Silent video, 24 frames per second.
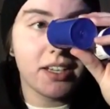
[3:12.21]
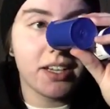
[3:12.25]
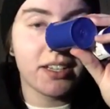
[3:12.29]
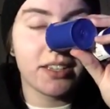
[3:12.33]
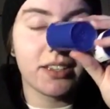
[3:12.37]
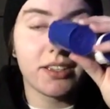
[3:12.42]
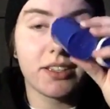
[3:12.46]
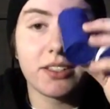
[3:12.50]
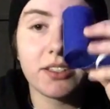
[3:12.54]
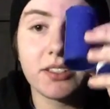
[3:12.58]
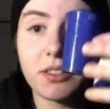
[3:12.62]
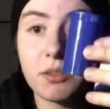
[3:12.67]

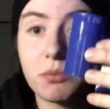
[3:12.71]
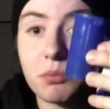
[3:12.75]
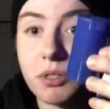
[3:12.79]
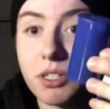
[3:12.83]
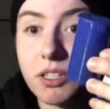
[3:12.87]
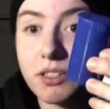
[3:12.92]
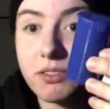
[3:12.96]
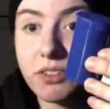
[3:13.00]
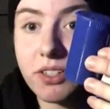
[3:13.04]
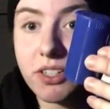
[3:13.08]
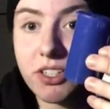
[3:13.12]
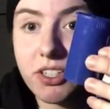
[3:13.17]
and they're the
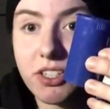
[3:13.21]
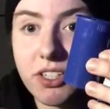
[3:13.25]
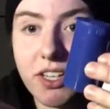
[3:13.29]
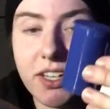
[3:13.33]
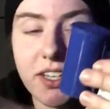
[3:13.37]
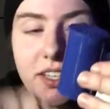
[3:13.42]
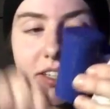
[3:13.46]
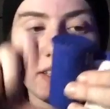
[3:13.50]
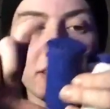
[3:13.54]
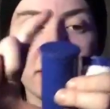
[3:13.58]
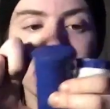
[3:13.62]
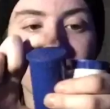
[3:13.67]
perfect
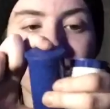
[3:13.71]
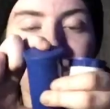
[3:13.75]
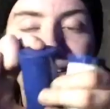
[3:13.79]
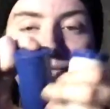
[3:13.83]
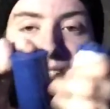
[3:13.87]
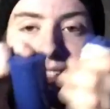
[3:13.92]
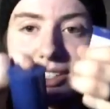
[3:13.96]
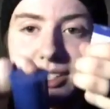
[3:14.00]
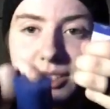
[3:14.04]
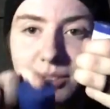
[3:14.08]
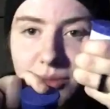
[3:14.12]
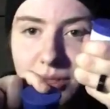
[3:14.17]
shade.
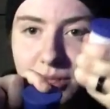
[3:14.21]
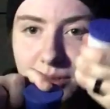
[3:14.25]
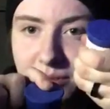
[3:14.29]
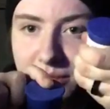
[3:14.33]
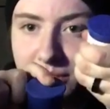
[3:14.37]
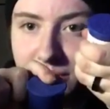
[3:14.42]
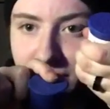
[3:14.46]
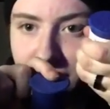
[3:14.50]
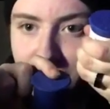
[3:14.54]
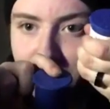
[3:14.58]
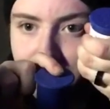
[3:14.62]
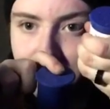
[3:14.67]
This one
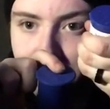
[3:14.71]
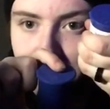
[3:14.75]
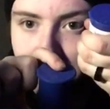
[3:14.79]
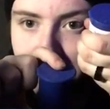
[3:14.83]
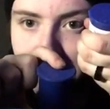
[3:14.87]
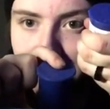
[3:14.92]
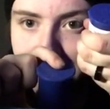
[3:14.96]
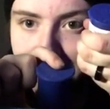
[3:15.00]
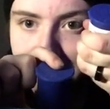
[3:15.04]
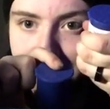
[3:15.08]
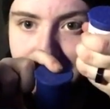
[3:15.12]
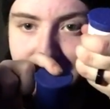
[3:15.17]
we took from
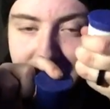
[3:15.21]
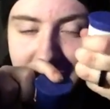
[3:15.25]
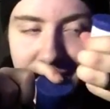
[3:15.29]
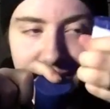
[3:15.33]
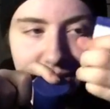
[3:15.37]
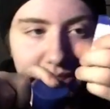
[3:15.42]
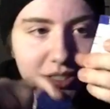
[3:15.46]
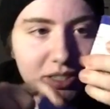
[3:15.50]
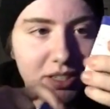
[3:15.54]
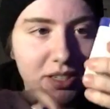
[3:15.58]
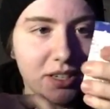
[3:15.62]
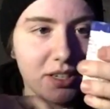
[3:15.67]

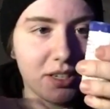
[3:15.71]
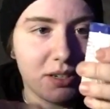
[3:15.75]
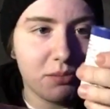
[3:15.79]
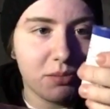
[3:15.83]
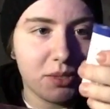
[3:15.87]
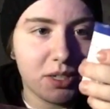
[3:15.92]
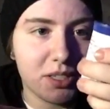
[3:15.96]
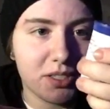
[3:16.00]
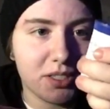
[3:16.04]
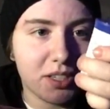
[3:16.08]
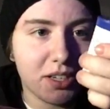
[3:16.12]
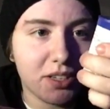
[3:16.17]
Alex
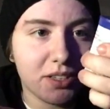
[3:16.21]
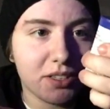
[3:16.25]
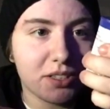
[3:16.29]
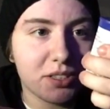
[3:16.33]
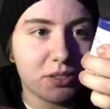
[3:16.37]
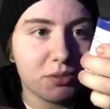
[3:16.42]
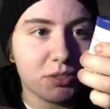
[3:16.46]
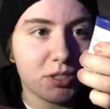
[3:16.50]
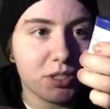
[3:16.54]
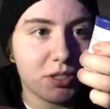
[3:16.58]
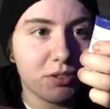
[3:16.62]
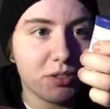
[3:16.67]
because
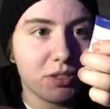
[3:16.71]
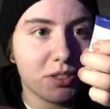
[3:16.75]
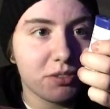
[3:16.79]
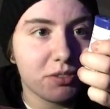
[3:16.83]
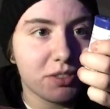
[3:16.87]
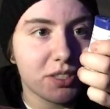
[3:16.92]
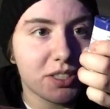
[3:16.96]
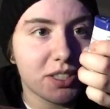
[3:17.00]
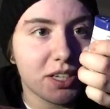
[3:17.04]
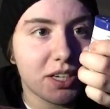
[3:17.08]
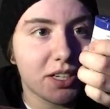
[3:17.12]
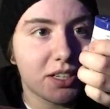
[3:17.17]
Alex was going to
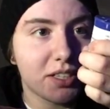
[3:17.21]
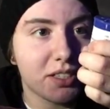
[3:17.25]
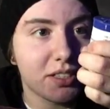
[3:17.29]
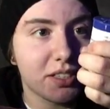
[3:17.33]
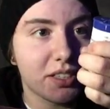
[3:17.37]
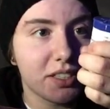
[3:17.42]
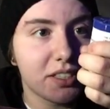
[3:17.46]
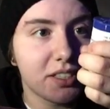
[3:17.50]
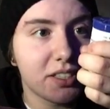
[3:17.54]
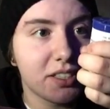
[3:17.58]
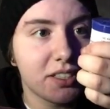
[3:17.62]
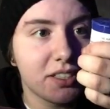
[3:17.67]

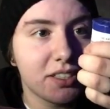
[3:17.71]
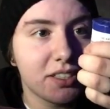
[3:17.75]
recycle it,